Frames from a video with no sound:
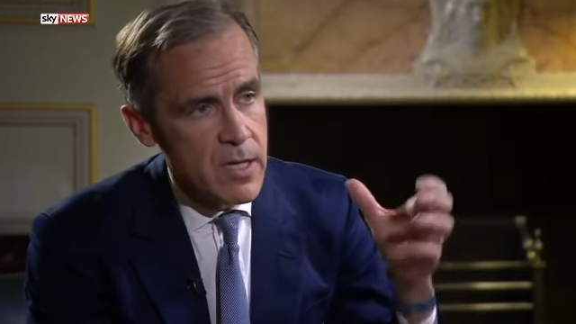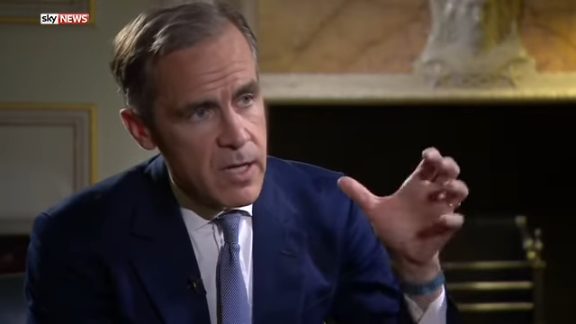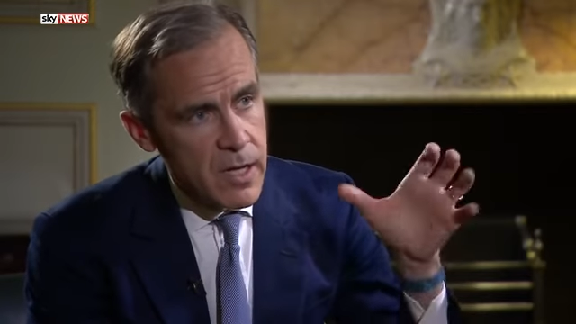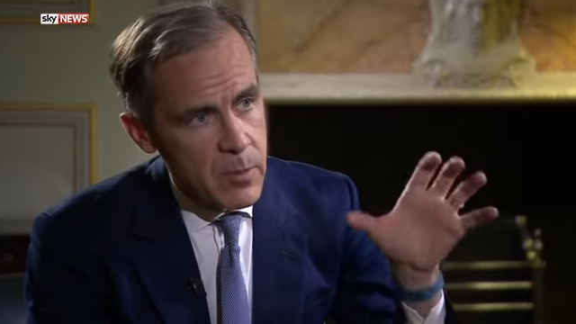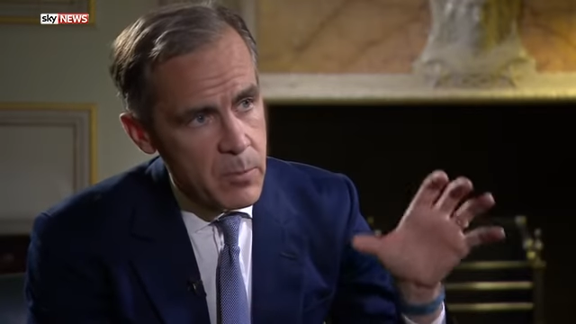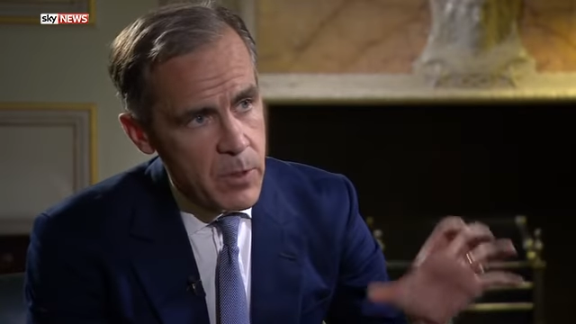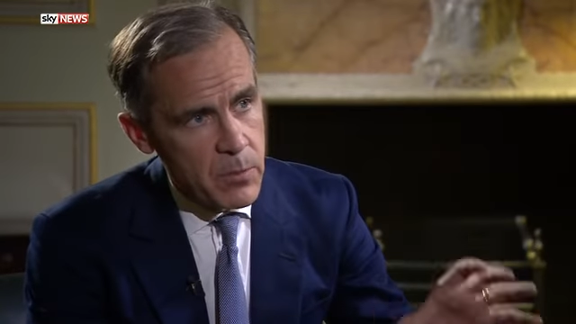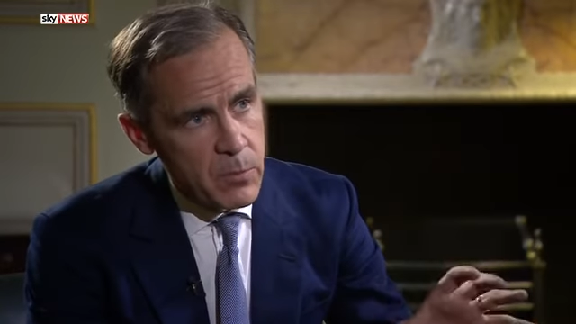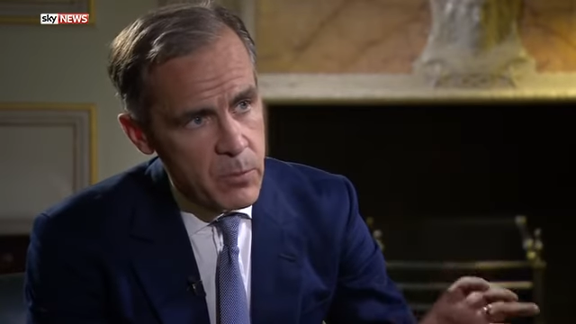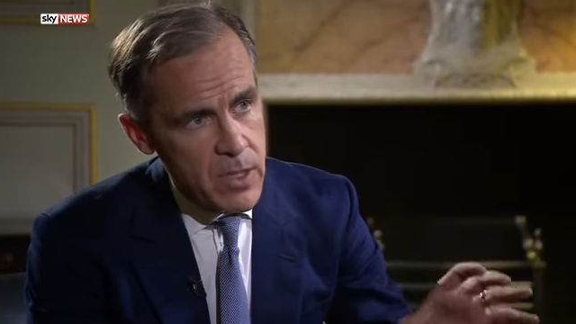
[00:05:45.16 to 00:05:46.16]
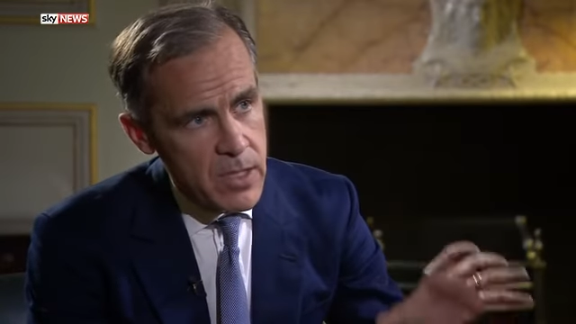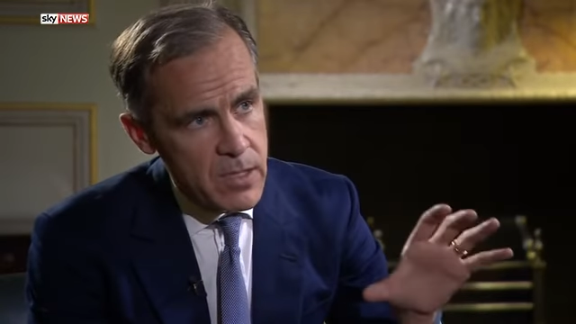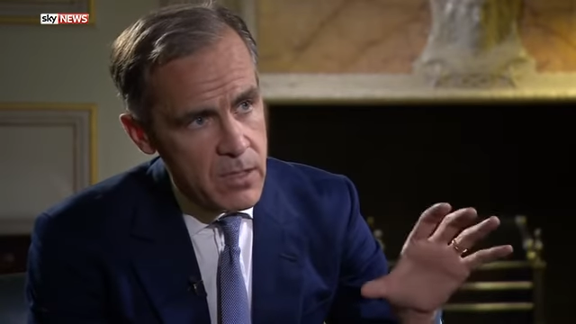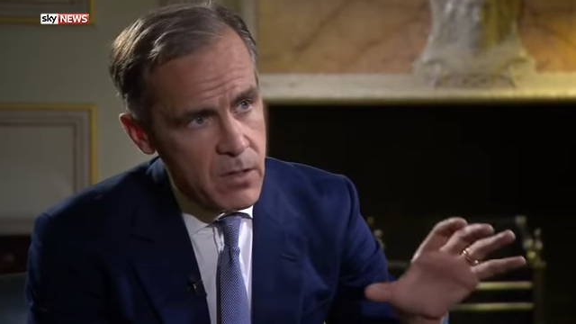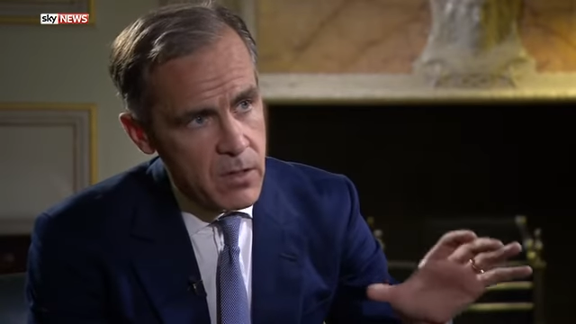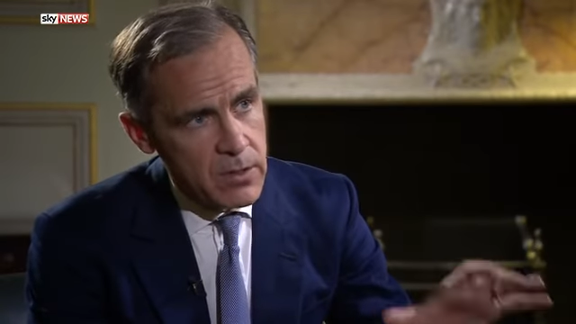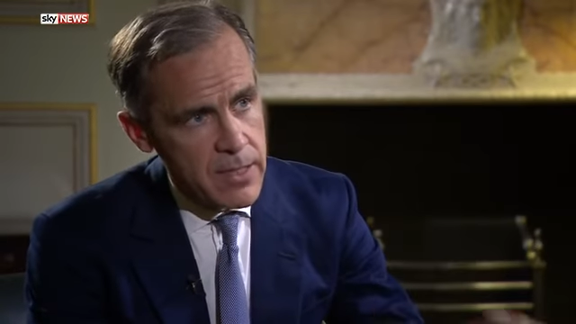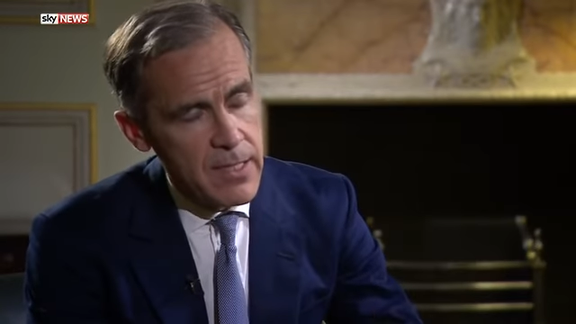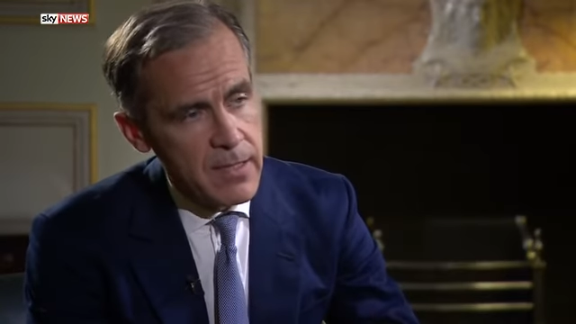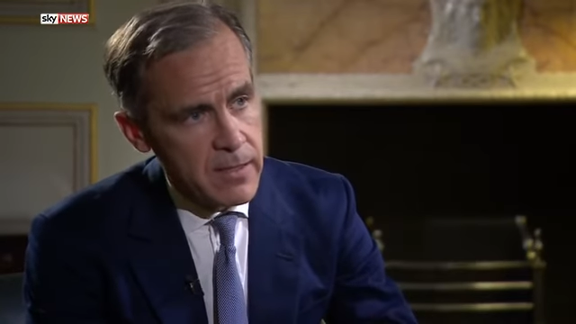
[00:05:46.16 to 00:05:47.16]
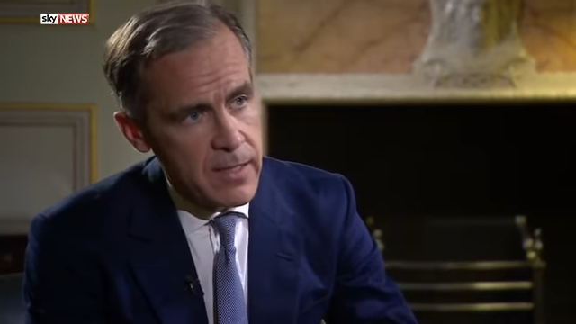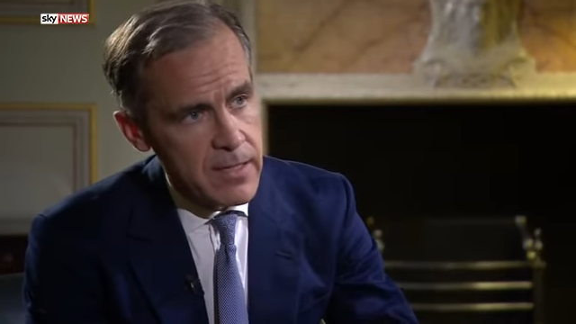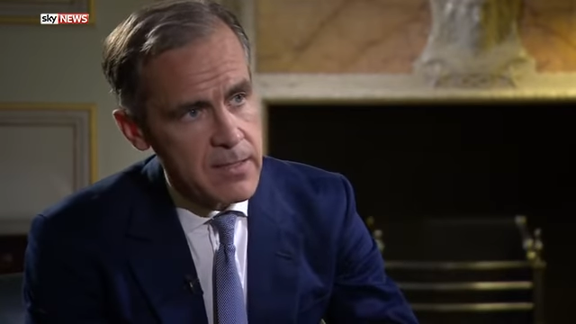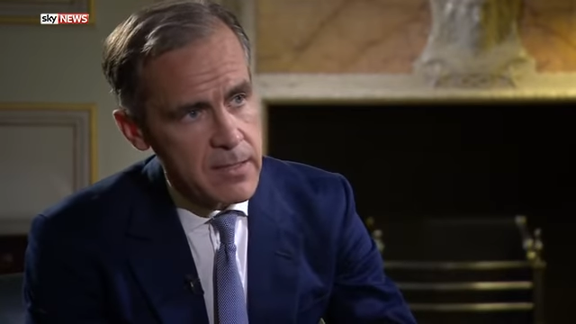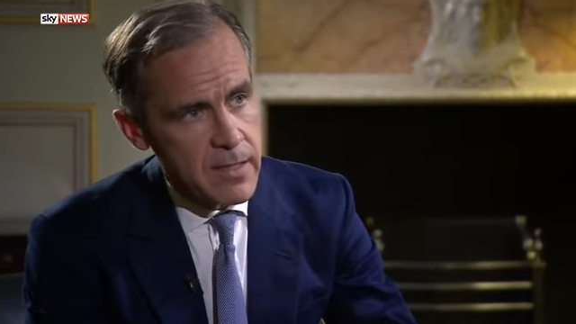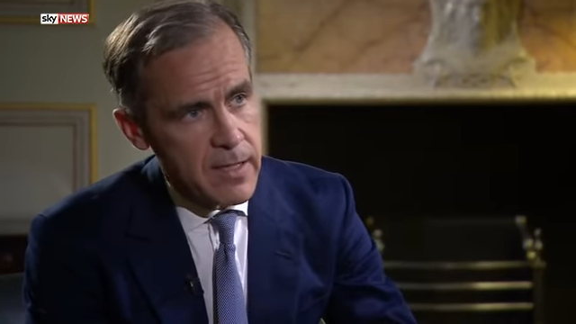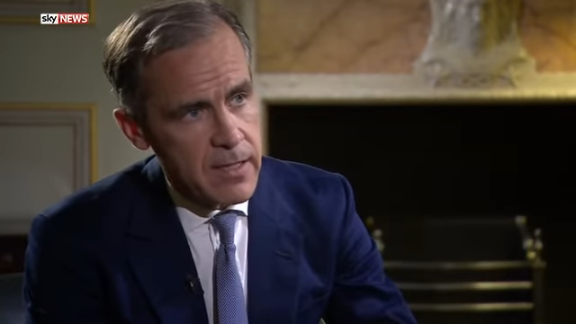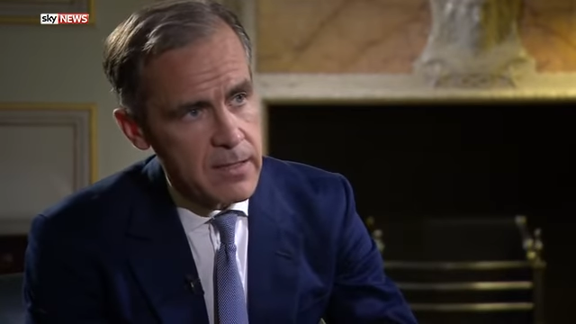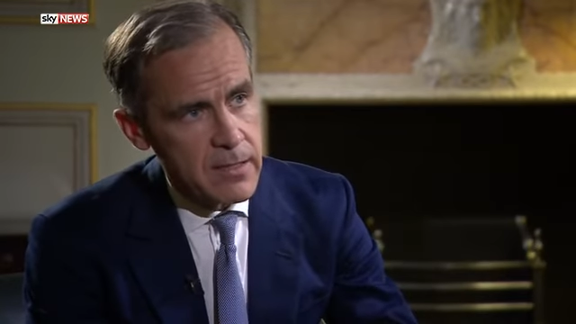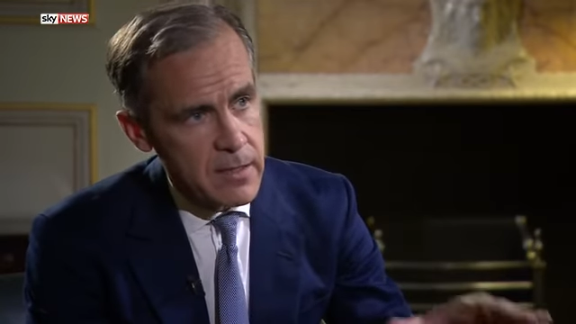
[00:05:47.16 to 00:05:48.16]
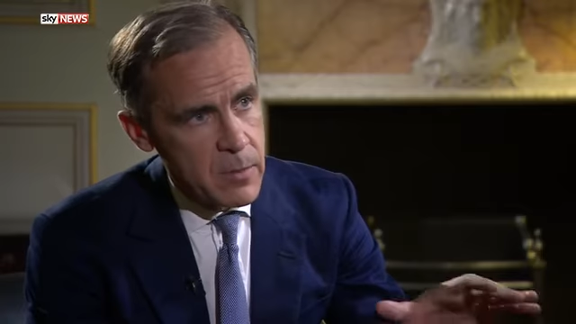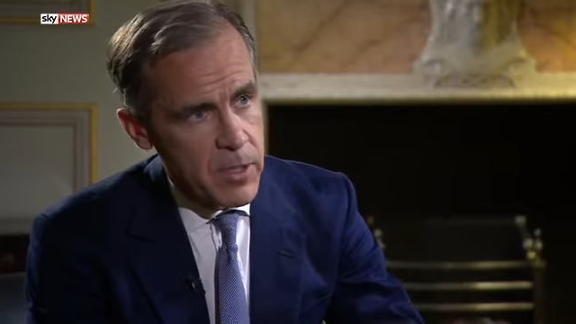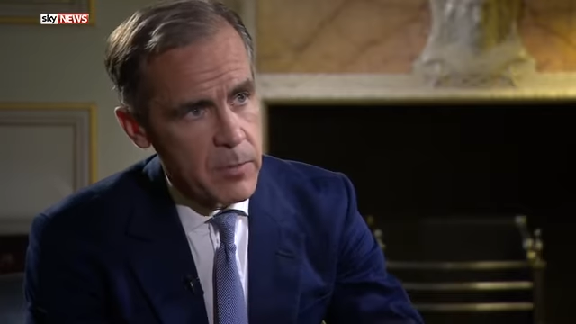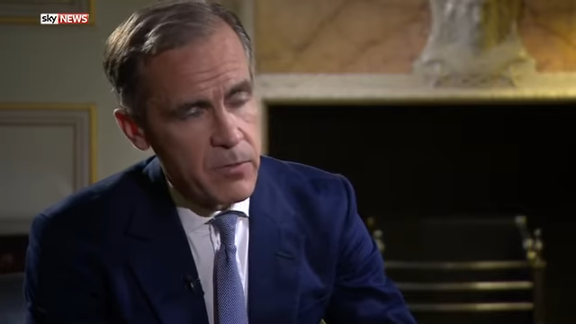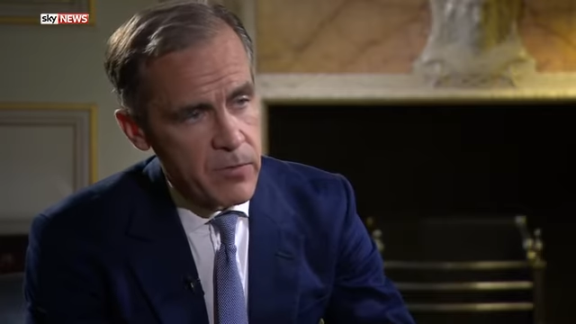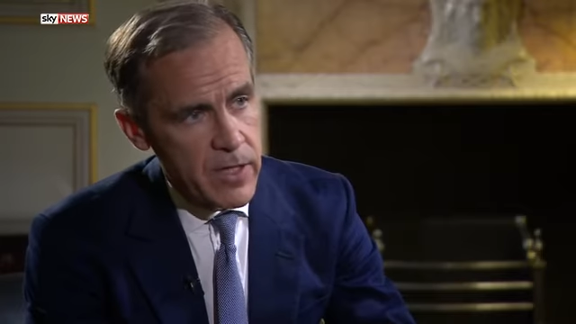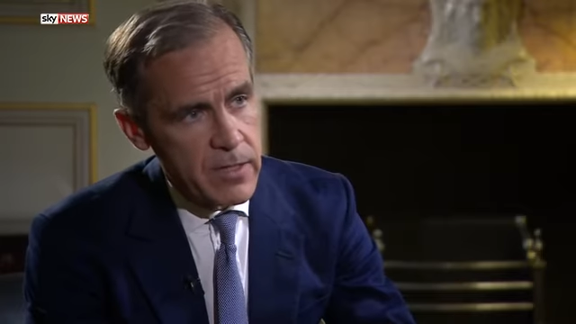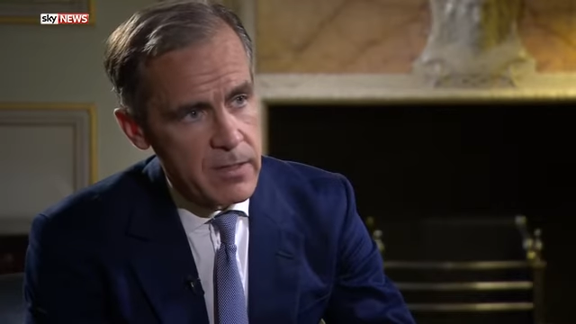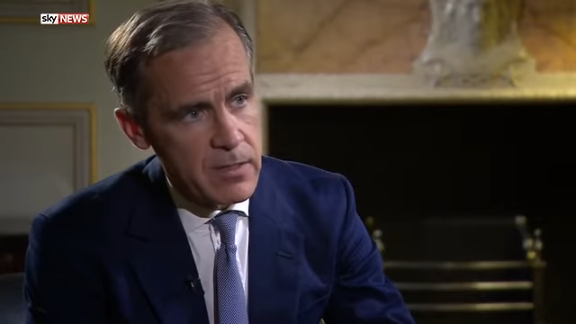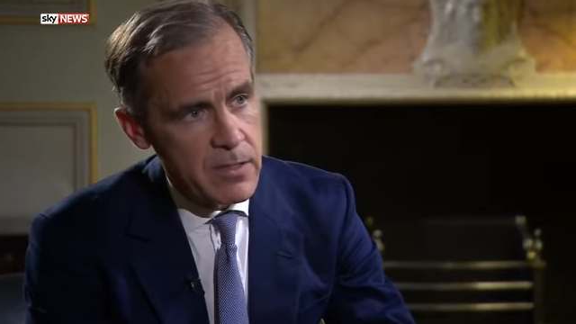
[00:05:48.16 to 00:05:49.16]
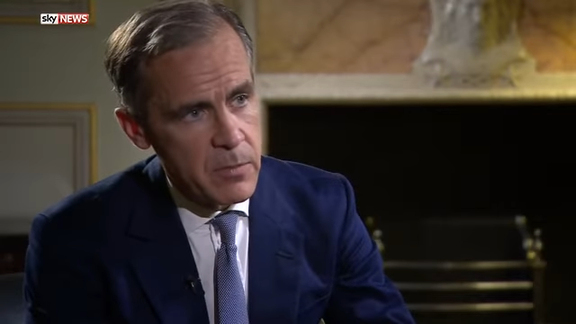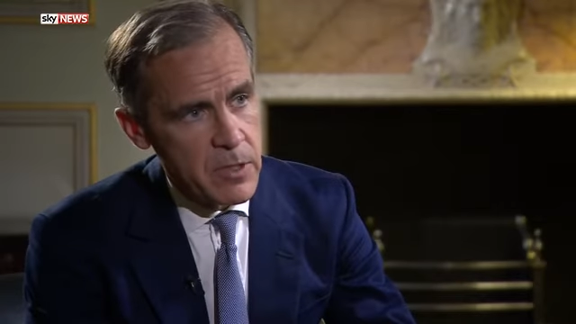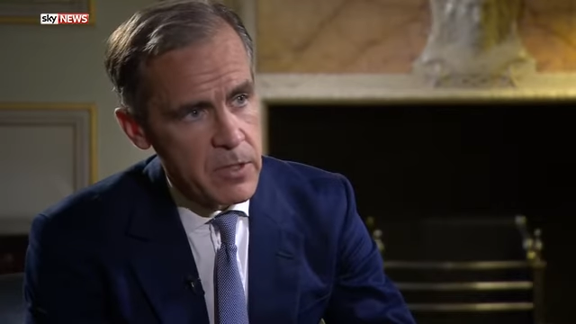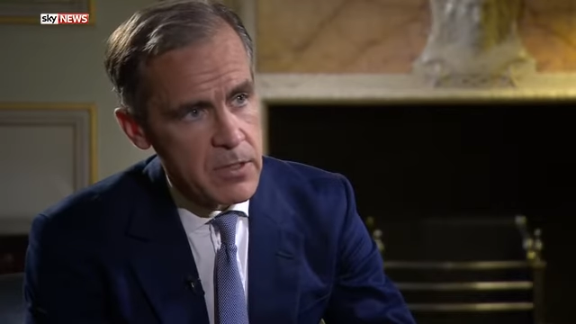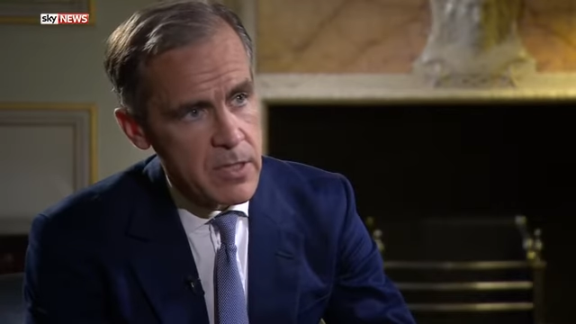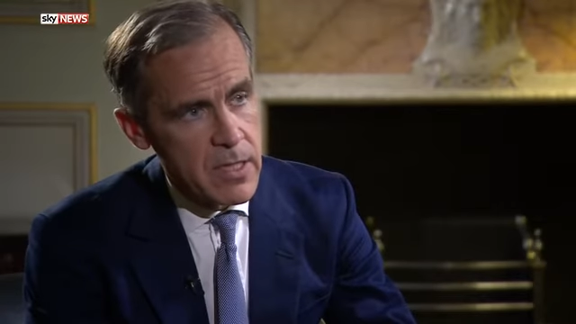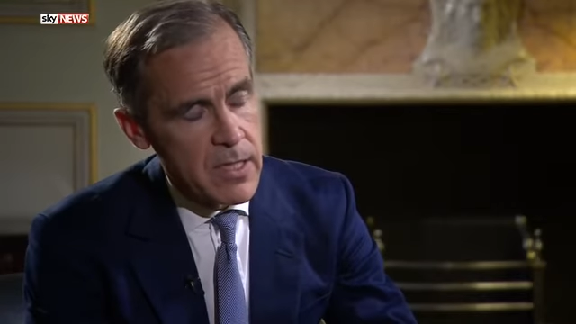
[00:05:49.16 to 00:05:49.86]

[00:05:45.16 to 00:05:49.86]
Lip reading: But we are leaning against that by providing the stimulus.